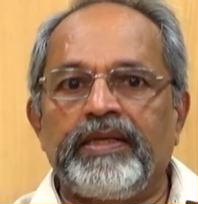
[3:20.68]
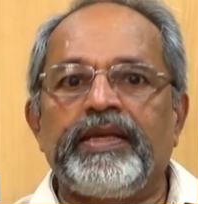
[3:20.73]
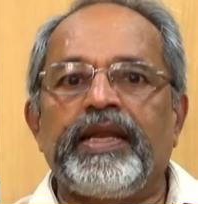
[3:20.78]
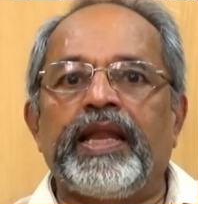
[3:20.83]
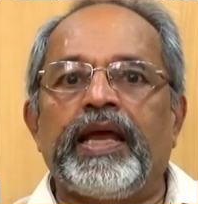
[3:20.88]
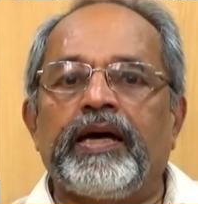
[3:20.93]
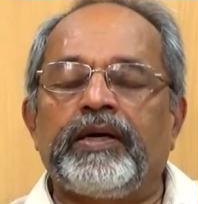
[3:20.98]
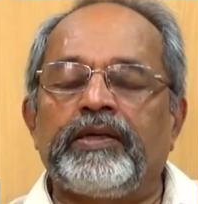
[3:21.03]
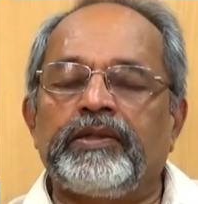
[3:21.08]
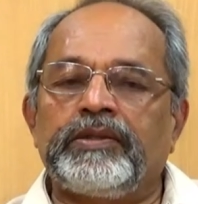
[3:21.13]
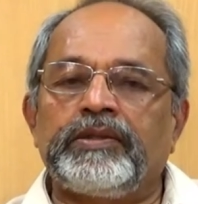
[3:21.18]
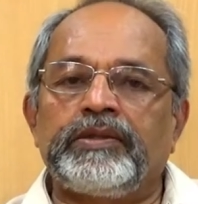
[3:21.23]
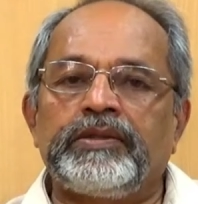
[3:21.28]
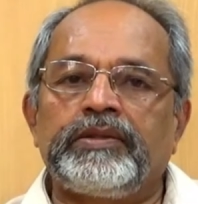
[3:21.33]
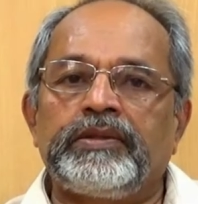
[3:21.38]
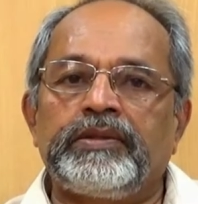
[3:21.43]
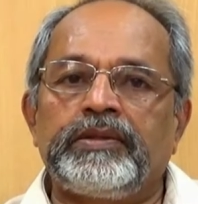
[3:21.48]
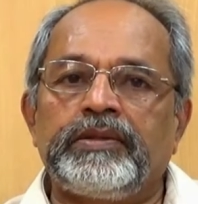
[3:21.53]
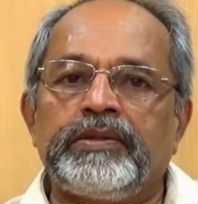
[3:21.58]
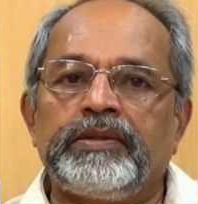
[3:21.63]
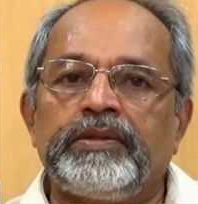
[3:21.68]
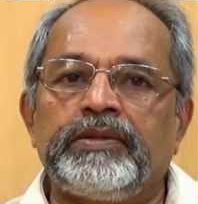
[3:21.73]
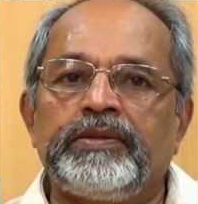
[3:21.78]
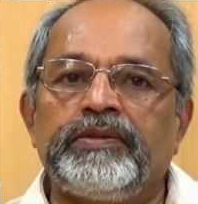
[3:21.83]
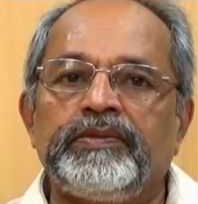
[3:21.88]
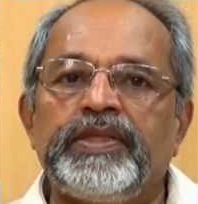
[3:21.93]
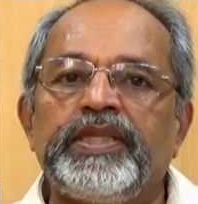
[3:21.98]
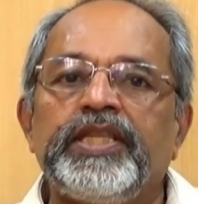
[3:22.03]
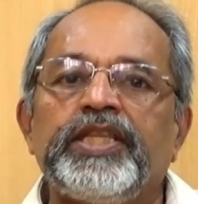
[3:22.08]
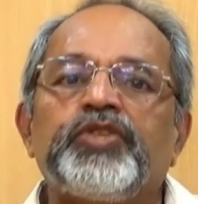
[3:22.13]
Now,
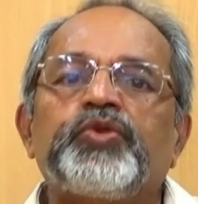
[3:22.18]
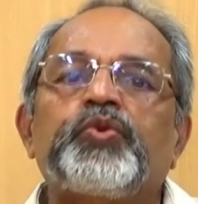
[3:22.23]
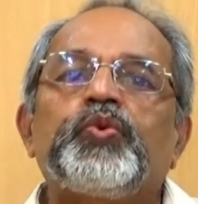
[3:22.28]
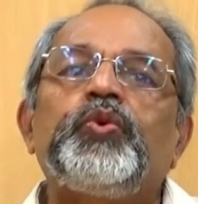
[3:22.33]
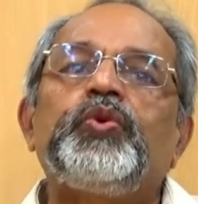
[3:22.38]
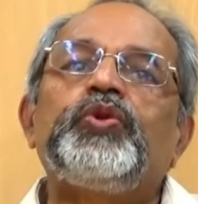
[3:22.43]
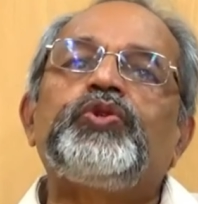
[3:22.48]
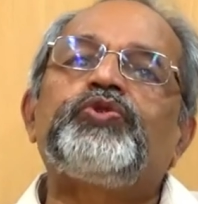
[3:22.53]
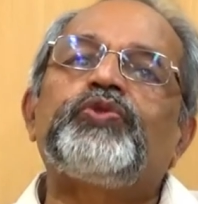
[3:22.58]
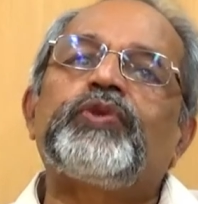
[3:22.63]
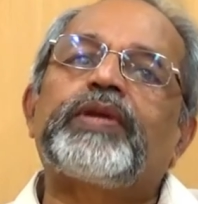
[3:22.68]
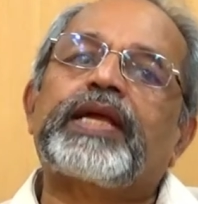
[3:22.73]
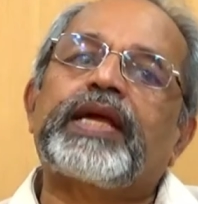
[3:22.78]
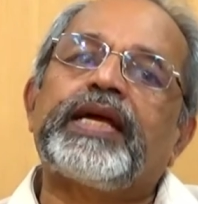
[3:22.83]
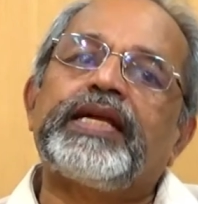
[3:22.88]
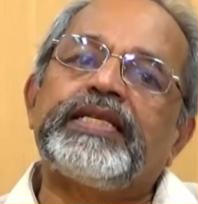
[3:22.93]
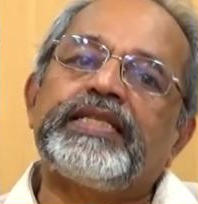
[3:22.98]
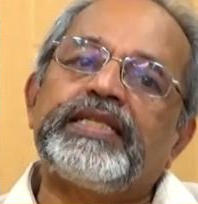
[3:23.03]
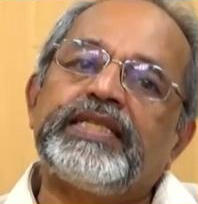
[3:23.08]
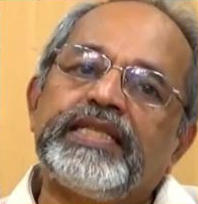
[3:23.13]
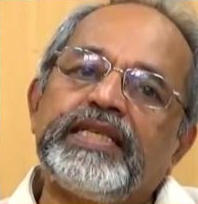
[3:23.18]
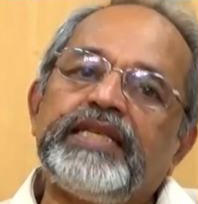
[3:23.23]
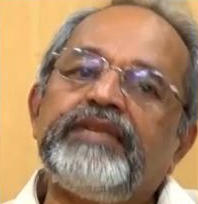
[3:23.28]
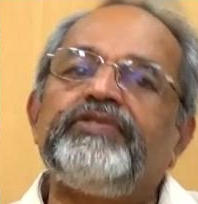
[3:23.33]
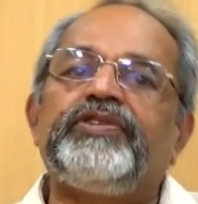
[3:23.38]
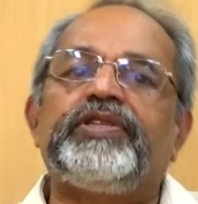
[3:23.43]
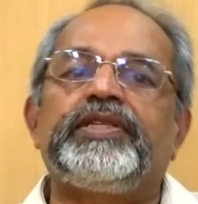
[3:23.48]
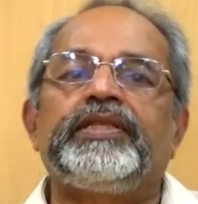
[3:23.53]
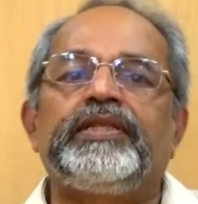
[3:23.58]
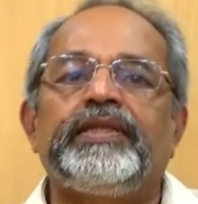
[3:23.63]
when the schools were
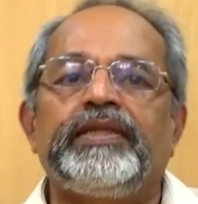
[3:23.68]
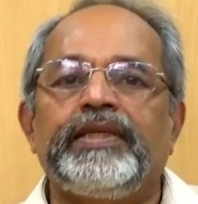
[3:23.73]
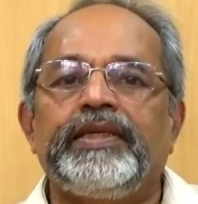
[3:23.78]
conceived,